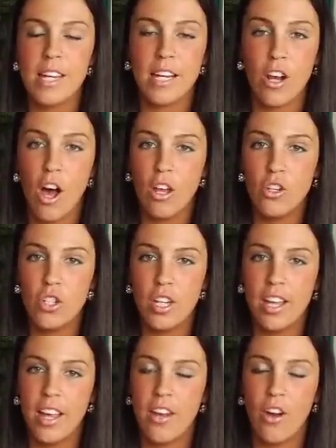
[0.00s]

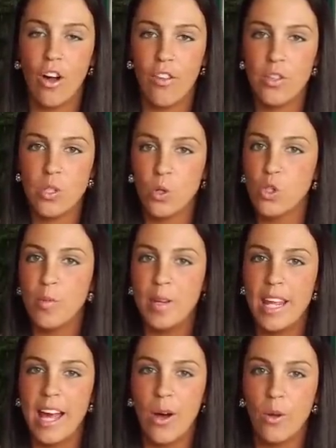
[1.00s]
technology and all the social
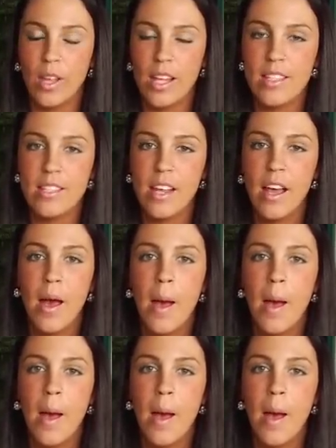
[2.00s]
media outlets,